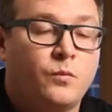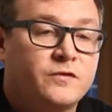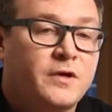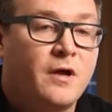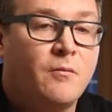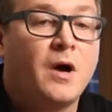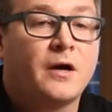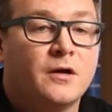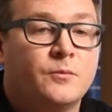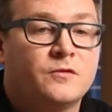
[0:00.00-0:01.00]
scale
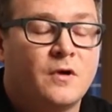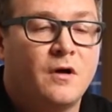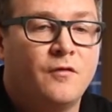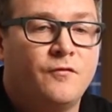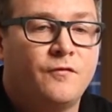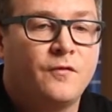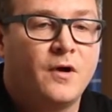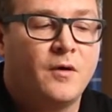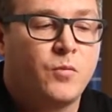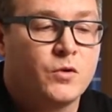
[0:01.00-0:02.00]
mock-ups of
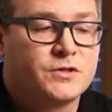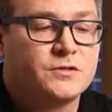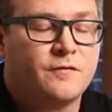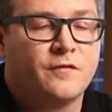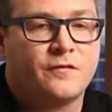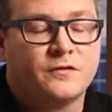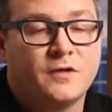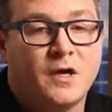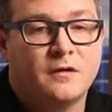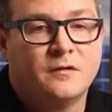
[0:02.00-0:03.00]
portions of our
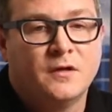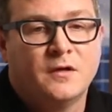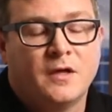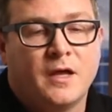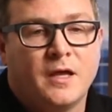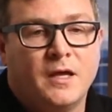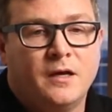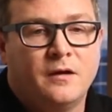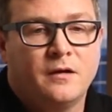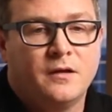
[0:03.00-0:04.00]
facade
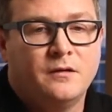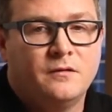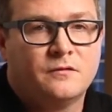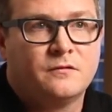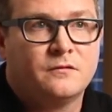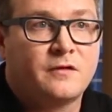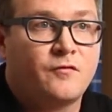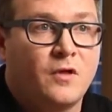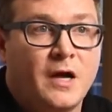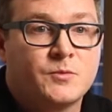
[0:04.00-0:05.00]
in
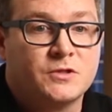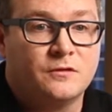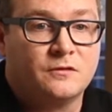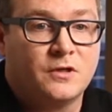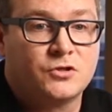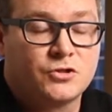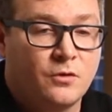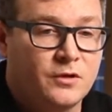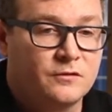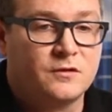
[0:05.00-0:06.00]
several options, and
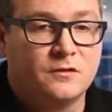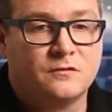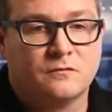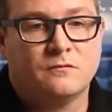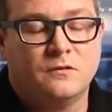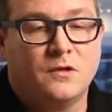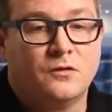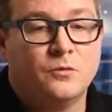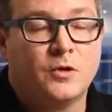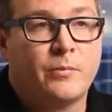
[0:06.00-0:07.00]
showed us these
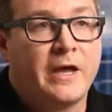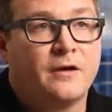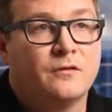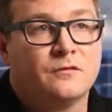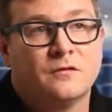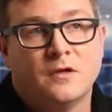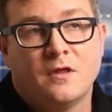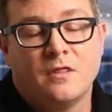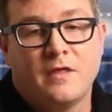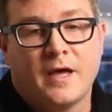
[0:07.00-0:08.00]
aluminum panels
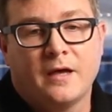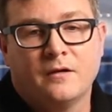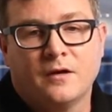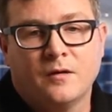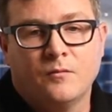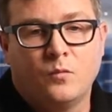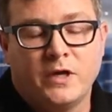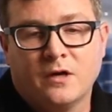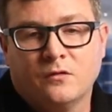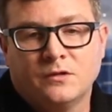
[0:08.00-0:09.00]
that
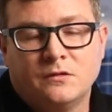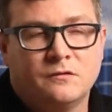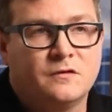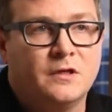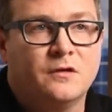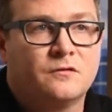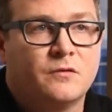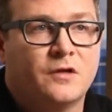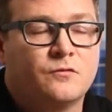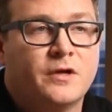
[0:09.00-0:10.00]
we had only seen
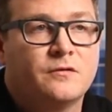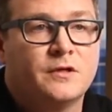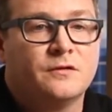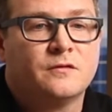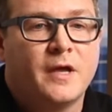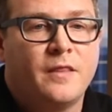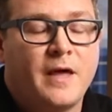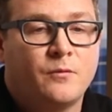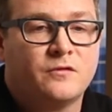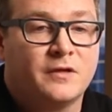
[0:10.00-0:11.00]
as renderings, and
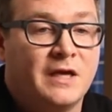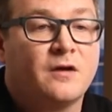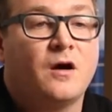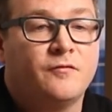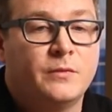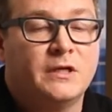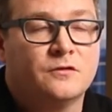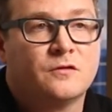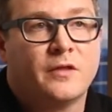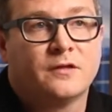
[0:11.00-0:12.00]
that was the kickoff
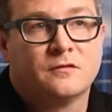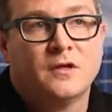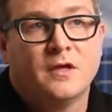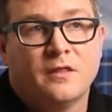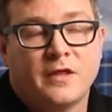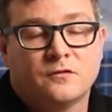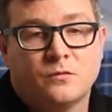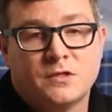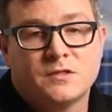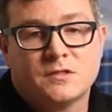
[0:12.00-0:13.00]
meeting. So that's
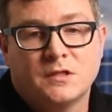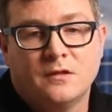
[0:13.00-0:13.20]
where you can see